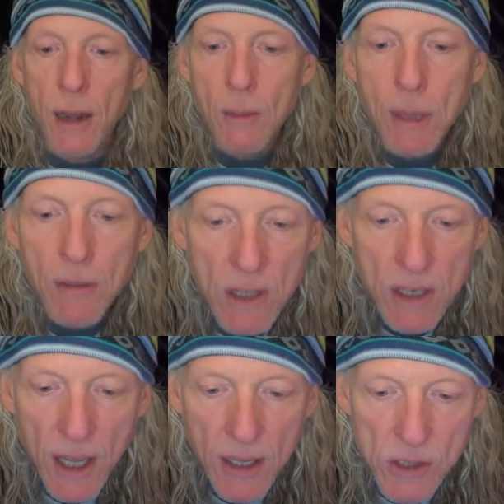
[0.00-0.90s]
Let me give you the
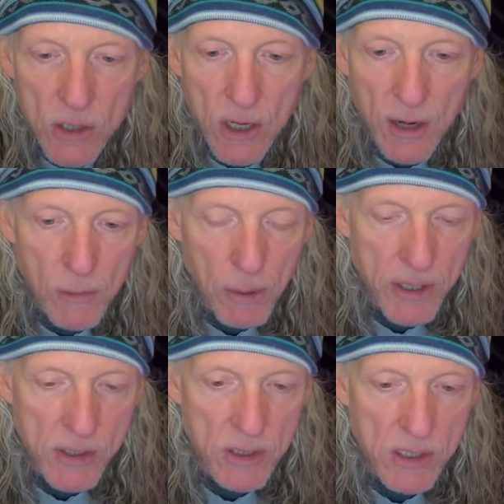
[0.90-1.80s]
dates so that
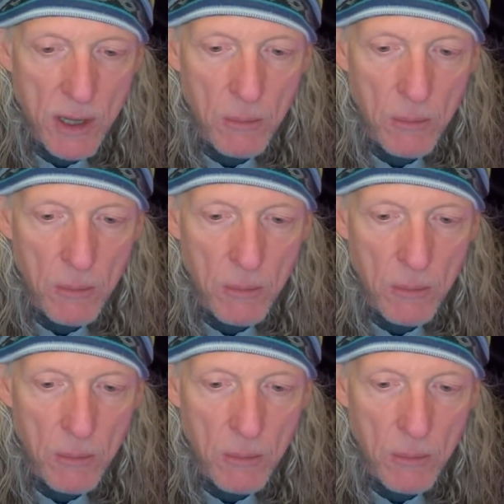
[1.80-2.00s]
everybody's on the same